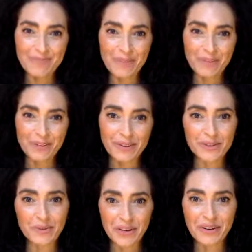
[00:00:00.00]
people are
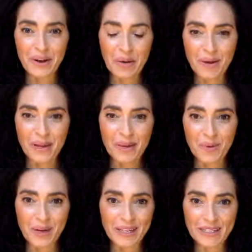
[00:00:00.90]
enjoying your company
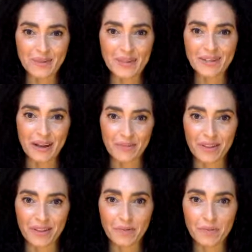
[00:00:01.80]
and wanting to spend time
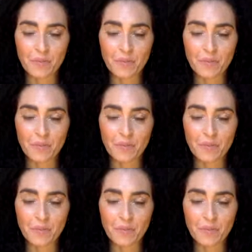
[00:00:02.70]
with you.